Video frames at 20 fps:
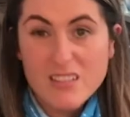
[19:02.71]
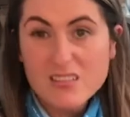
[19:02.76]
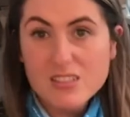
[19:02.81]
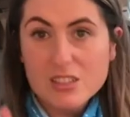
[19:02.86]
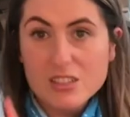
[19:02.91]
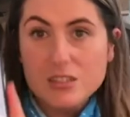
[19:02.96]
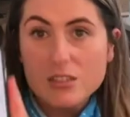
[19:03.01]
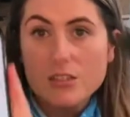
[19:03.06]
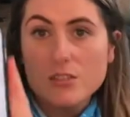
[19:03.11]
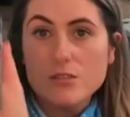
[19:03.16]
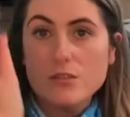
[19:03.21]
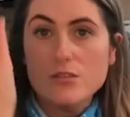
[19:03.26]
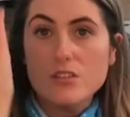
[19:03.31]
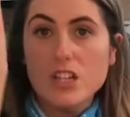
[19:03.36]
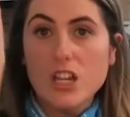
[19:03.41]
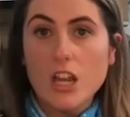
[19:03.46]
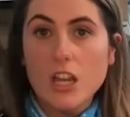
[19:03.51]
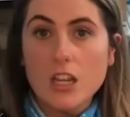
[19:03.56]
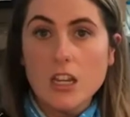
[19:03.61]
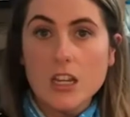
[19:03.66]
just to show
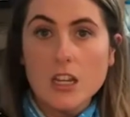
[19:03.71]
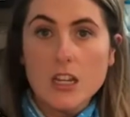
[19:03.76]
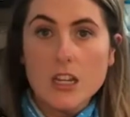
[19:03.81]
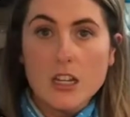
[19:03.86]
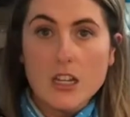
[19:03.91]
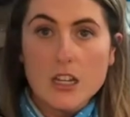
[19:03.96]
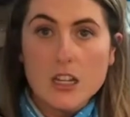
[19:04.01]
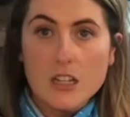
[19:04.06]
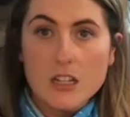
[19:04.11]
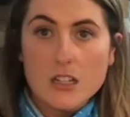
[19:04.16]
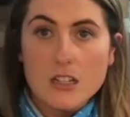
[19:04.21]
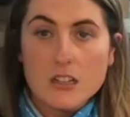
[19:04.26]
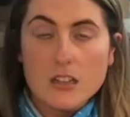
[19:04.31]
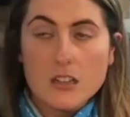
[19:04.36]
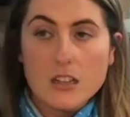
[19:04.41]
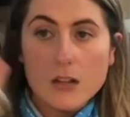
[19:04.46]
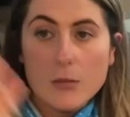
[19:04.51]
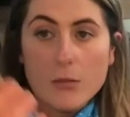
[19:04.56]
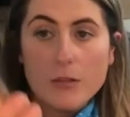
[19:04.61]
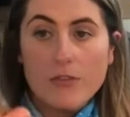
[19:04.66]
you a
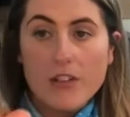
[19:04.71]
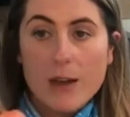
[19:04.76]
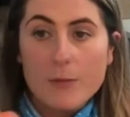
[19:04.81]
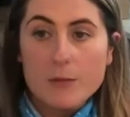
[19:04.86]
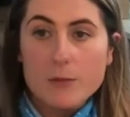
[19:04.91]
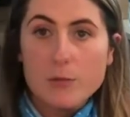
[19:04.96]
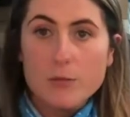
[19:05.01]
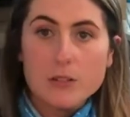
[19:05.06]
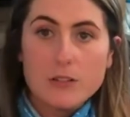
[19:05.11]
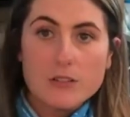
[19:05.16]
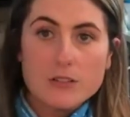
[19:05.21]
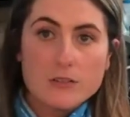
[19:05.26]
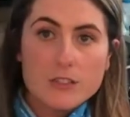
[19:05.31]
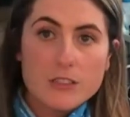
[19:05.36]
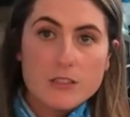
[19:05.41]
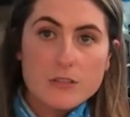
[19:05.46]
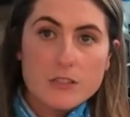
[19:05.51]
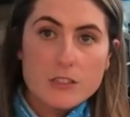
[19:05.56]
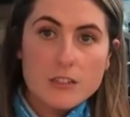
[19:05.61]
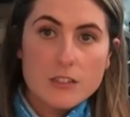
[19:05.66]
little bit of app support. So I'll
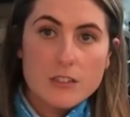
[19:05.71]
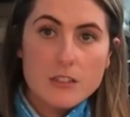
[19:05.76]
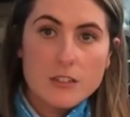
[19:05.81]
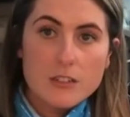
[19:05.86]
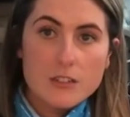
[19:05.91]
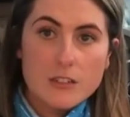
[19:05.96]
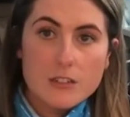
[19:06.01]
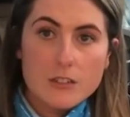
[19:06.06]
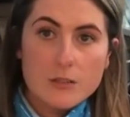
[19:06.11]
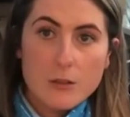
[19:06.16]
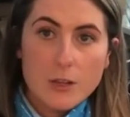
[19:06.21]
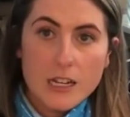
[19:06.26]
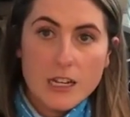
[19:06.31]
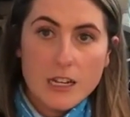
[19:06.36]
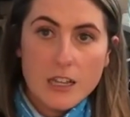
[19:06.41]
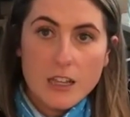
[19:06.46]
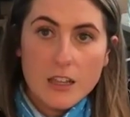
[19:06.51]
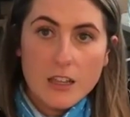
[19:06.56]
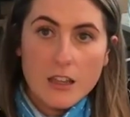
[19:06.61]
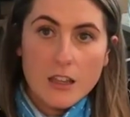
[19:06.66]
show you just
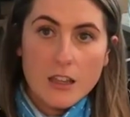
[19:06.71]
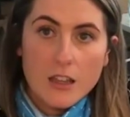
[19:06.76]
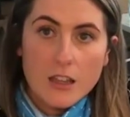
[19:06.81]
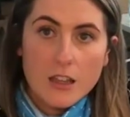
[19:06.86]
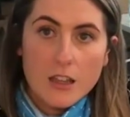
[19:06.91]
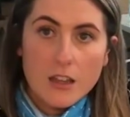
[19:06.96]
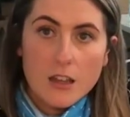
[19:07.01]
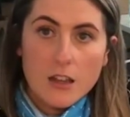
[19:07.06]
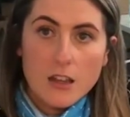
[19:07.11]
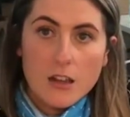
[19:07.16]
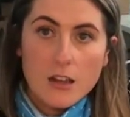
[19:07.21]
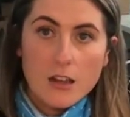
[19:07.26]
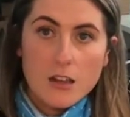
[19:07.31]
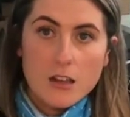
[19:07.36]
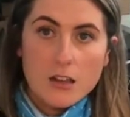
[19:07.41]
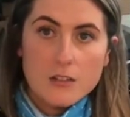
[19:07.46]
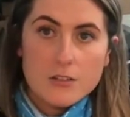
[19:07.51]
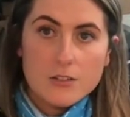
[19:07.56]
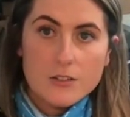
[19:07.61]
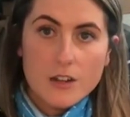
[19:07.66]
quickly.
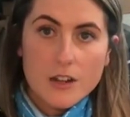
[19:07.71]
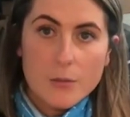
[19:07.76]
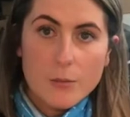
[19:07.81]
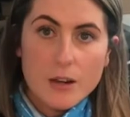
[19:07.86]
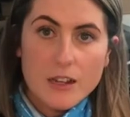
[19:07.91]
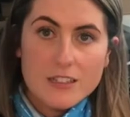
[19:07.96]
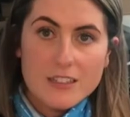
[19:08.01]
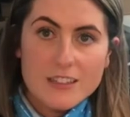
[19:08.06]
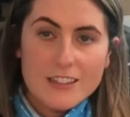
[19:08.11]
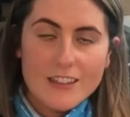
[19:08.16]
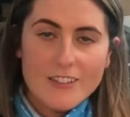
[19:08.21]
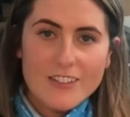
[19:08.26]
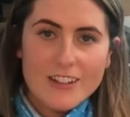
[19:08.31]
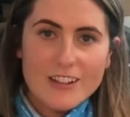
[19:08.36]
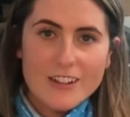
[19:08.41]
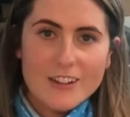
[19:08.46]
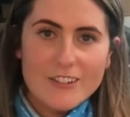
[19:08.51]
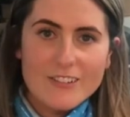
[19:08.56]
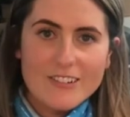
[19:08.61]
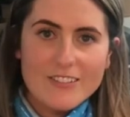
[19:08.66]
Trying to press it. There we
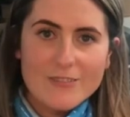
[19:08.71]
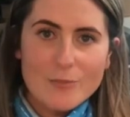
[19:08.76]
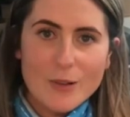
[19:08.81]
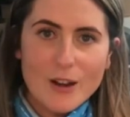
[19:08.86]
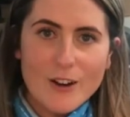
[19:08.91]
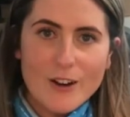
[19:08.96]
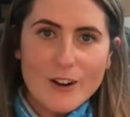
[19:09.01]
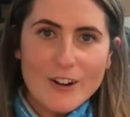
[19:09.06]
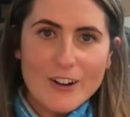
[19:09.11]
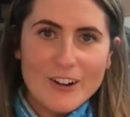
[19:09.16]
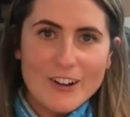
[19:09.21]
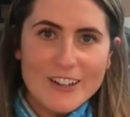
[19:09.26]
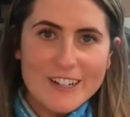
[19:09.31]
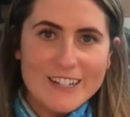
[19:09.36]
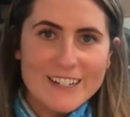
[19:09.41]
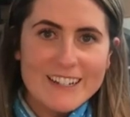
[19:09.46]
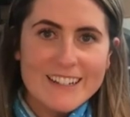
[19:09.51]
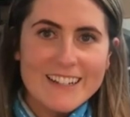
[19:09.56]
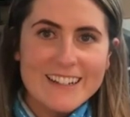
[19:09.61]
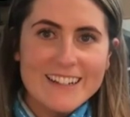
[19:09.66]
go. Power
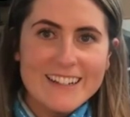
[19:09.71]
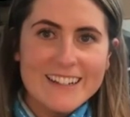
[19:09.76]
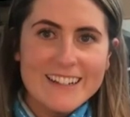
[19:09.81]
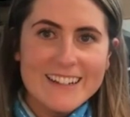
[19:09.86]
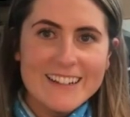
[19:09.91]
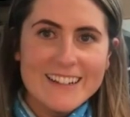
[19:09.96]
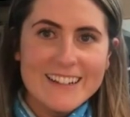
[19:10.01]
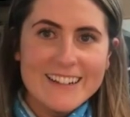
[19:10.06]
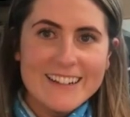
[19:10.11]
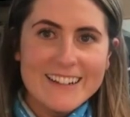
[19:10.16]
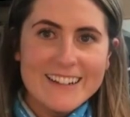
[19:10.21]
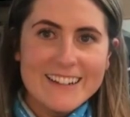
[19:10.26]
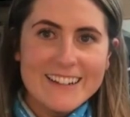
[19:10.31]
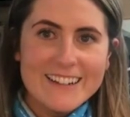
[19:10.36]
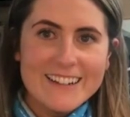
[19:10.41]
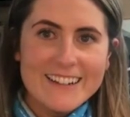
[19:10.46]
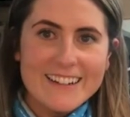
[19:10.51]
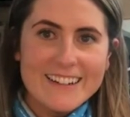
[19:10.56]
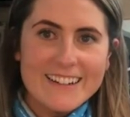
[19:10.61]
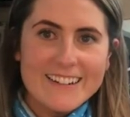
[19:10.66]
on.
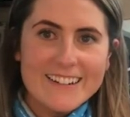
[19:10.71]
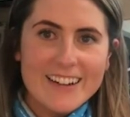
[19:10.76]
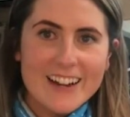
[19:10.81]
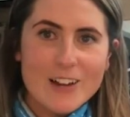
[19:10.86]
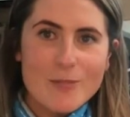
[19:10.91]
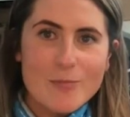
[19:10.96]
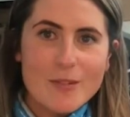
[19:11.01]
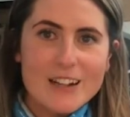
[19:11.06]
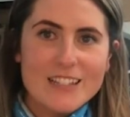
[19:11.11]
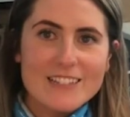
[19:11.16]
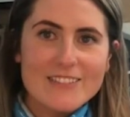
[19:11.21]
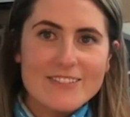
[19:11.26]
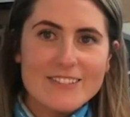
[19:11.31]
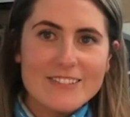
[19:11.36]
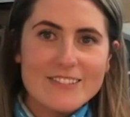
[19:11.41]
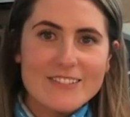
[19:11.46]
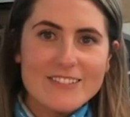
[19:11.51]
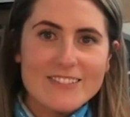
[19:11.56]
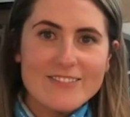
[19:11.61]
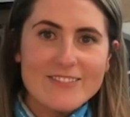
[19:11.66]
Trying to press the
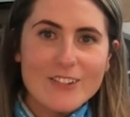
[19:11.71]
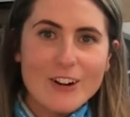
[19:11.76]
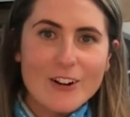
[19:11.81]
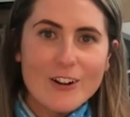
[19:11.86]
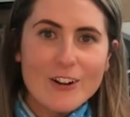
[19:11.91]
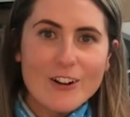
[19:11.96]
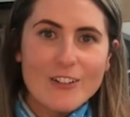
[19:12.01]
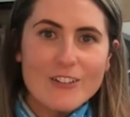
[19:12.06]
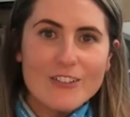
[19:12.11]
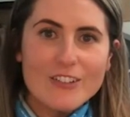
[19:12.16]
phone. Power off.